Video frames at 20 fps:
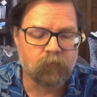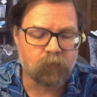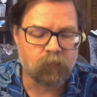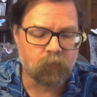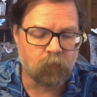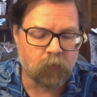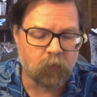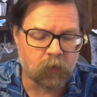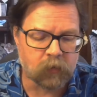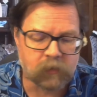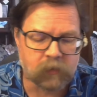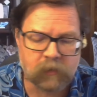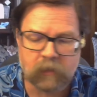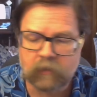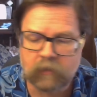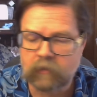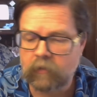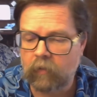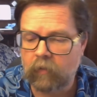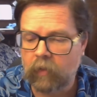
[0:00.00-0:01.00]

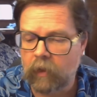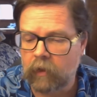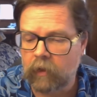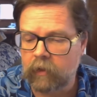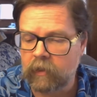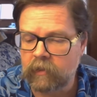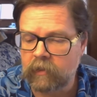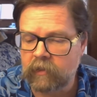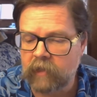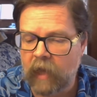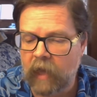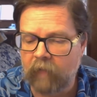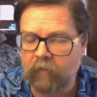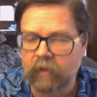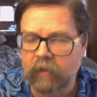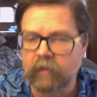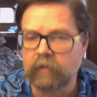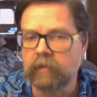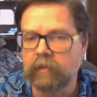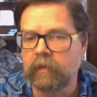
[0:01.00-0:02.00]
verses
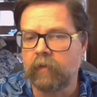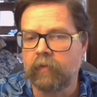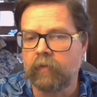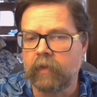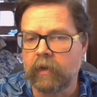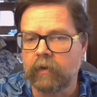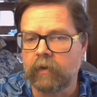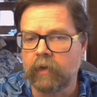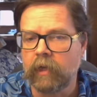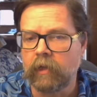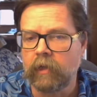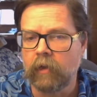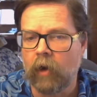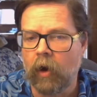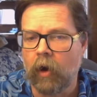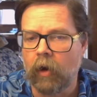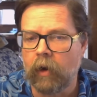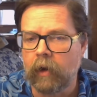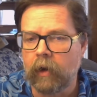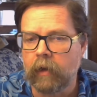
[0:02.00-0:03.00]
37 to
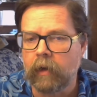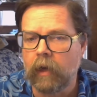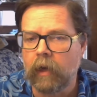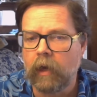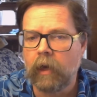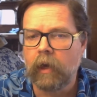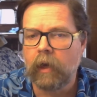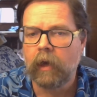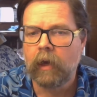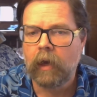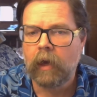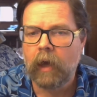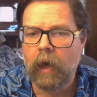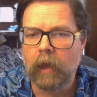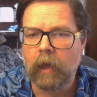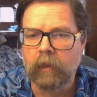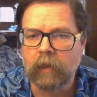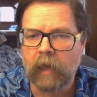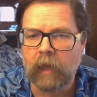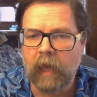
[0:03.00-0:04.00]
39
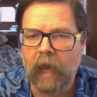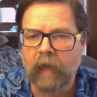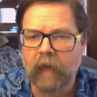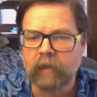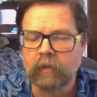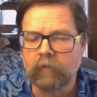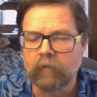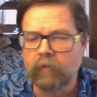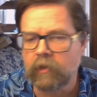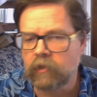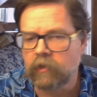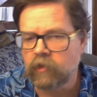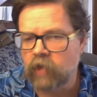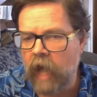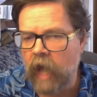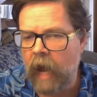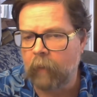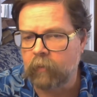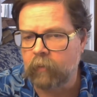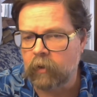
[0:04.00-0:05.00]
and the end of this
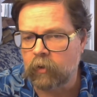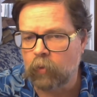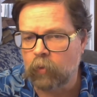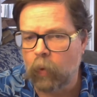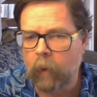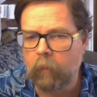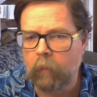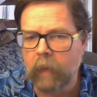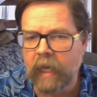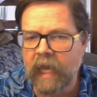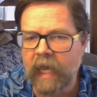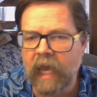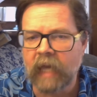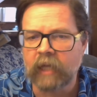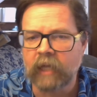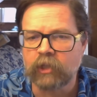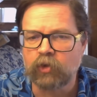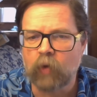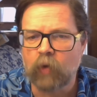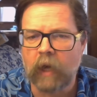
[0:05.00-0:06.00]
chapter, we begin
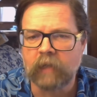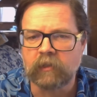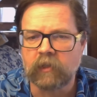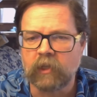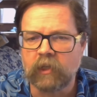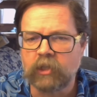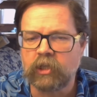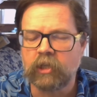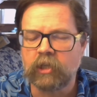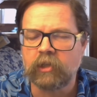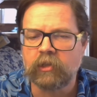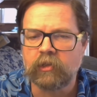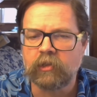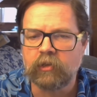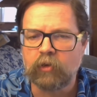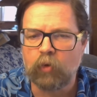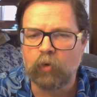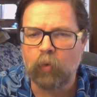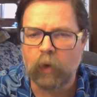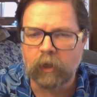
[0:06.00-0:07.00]
a transition
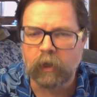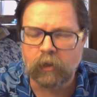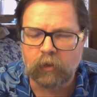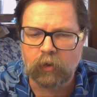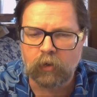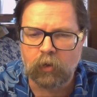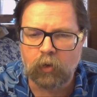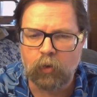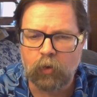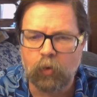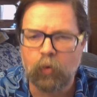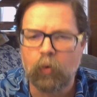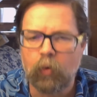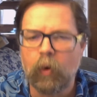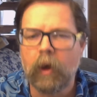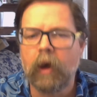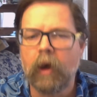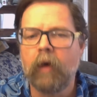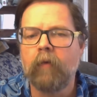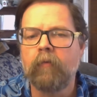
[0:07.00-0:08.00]
to a new
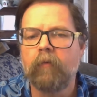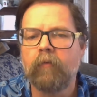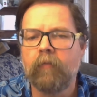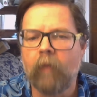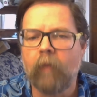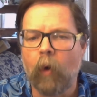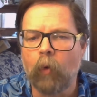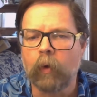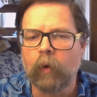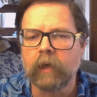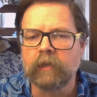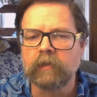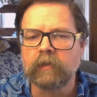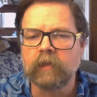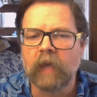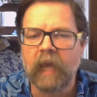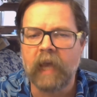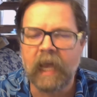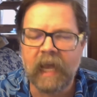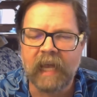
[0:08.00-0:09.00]
focus
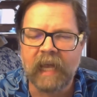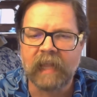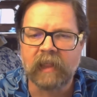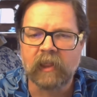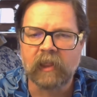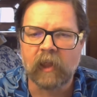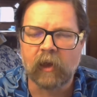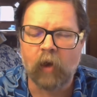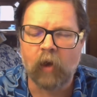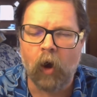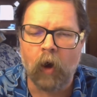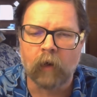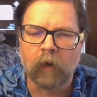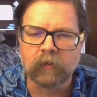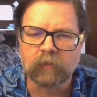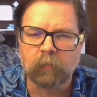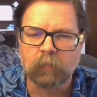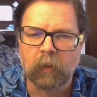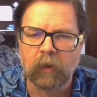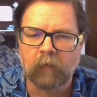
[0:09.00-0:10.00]
in the
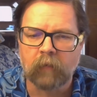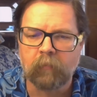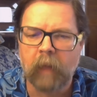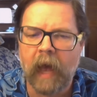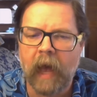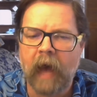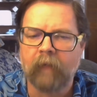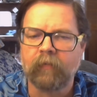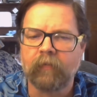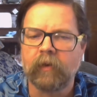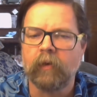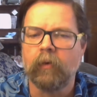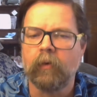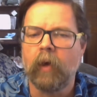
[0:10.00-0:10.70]
Gospel of Matthew.